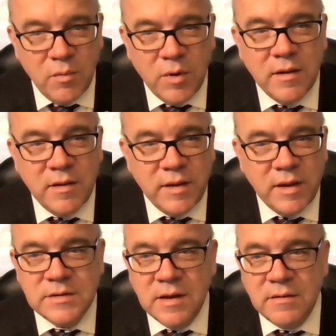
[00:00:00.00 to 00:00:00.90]
one of the
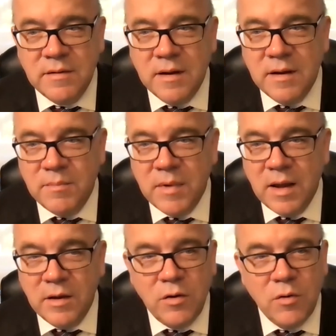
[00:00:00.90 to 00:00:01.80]
things that I
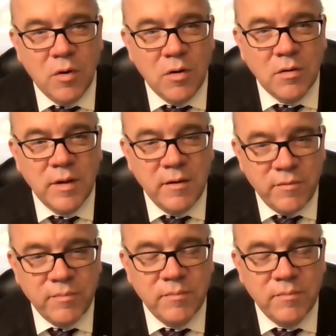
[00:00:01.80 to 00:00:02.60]
think you all have